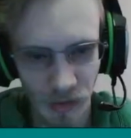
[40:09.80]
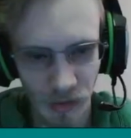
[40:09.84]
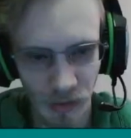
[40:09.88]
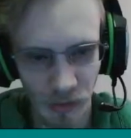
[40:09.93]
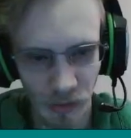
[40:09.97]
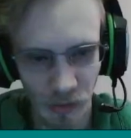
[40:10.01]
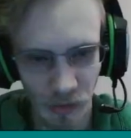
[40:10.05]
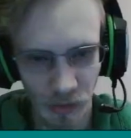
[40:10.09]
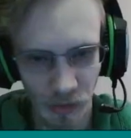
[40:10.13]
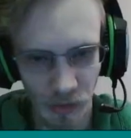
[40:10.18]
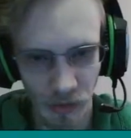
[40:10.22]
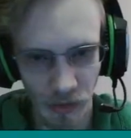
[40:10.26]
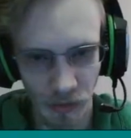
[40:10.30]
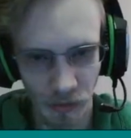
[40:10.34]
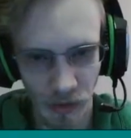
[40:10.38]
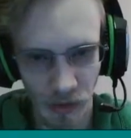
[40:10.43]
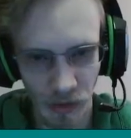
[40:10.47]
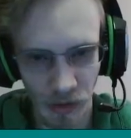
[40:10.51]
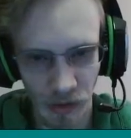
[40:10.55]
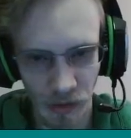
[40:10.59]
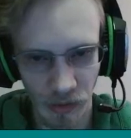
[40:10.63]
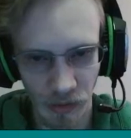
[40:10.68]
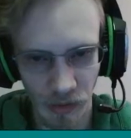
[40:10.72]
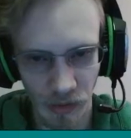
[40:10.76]
These are all
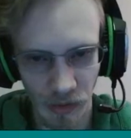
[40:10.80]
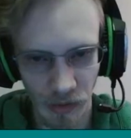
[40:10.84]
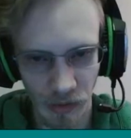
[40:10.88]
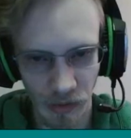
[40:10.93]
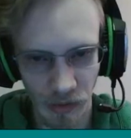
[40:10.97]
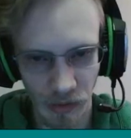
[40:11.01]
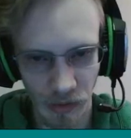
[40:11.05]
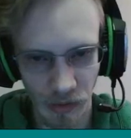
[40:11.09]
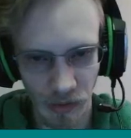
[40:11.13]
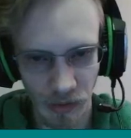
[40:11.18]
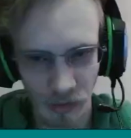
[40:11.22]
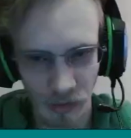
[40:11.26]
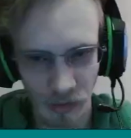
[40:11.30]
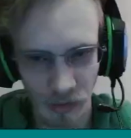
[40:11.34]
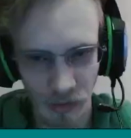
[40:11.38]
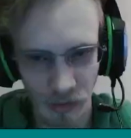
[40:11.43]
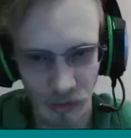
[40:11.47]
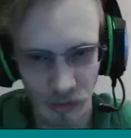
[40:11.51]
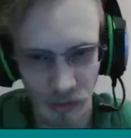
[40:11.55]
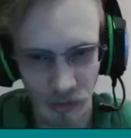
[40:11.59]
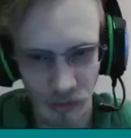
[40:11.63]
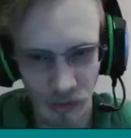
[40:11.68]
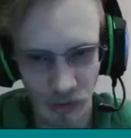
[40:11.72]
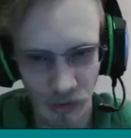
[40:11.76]
different, and then
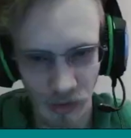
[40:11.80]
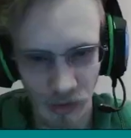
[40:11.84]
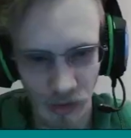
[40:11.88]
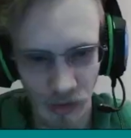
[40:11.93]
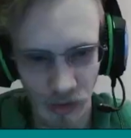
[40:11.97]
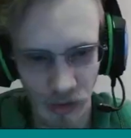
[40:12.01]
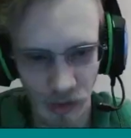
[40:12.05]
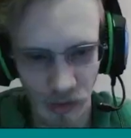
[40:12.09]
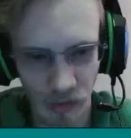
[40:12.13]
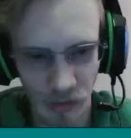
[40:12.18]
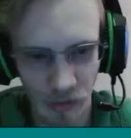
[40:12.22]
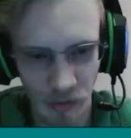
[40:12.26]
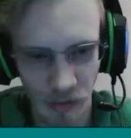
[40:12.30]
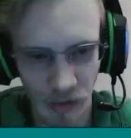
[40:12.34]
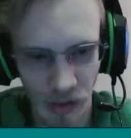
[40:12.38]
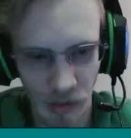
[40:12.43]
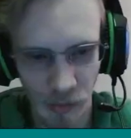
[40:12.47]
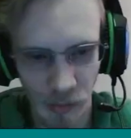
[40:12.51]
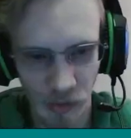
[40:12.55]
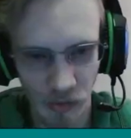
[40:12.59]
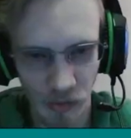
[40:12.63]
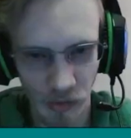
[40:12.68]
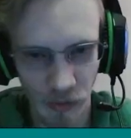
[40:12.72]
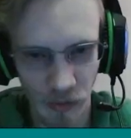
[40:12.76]
got a little
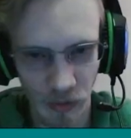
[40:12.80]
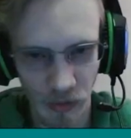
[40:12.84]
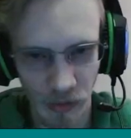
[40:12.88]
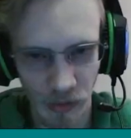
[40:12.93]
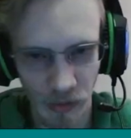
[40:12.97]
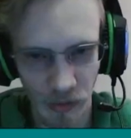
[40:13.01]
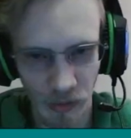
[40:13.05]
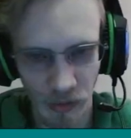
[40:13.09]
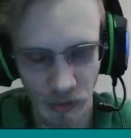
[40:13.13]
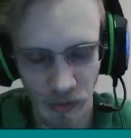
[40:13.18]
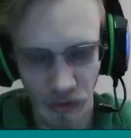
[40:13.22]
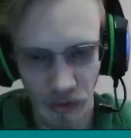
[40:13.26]
animation of the